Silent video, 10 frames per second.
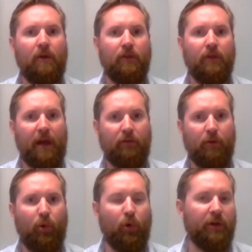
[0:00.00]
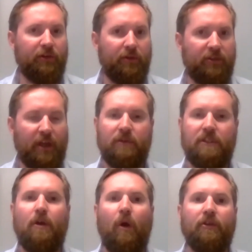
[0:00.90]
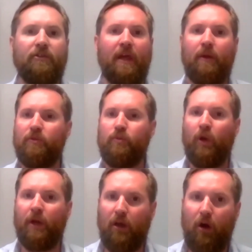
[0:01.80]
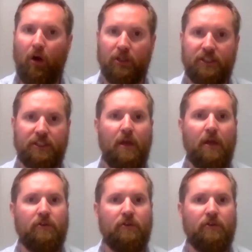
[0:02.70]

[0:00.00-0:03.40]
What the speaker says: that report is $70. So that's what it costs.